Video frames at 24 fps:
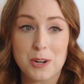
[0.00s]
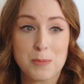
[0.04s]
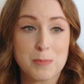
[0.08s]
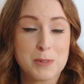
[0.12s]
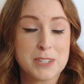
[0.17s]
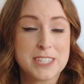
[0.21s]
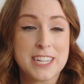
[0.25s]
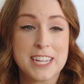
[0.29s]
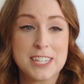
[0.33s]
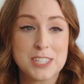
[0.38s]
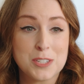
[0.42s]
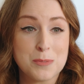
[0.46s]
to
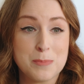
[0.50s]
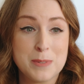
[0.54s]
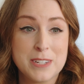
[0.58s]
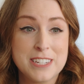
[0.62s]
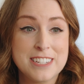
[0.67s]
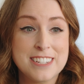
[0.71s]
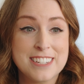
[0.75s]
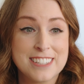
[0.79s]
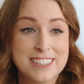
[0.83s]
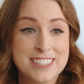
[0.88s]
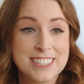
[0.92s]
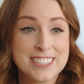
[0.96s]
pretend to
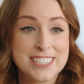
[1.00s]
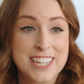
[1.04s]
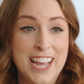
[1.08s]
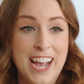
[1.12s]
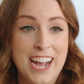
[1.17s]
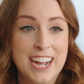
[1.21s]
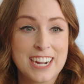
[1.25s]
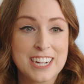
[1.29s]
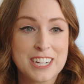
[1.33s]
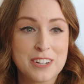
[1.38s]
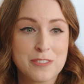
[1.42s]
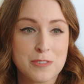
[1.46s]
be in this
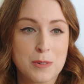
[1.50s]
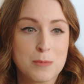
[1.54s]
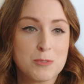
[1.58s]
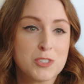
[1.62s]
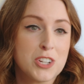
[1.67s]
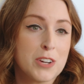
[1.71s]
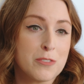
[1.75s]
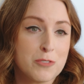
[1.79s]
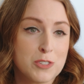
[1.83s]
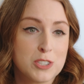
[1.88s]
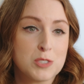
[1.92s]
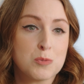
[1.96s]
hack from
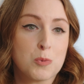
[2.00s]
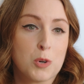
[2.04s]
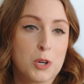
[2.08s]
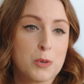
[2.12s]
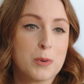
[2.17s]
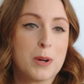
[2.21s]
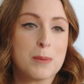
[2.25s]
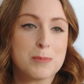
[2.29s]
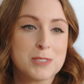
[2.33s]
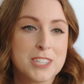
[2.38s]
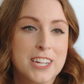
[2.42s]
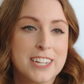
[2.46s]
Jeffrey's work
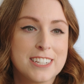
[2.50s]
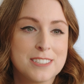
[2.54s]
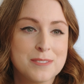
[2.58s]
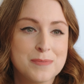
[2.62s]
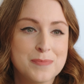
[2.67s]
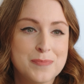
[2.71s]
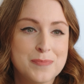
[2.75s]
website.